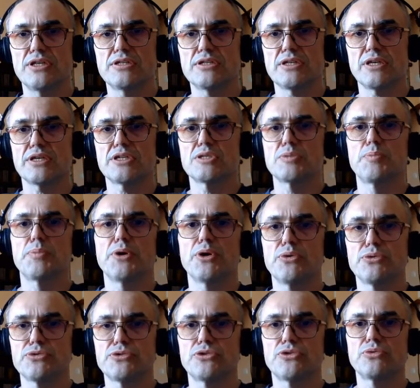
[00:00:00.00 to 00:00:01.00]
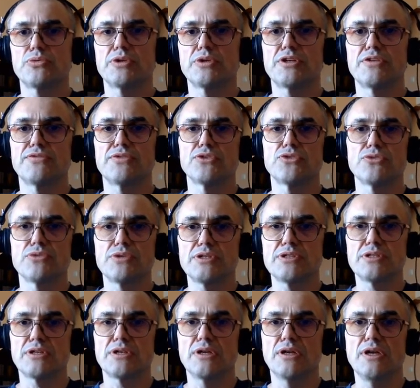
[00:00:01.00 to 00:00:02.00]
is exposed to a given
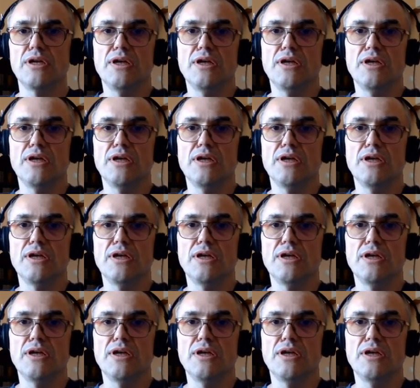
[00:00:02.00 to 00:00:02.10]
risk,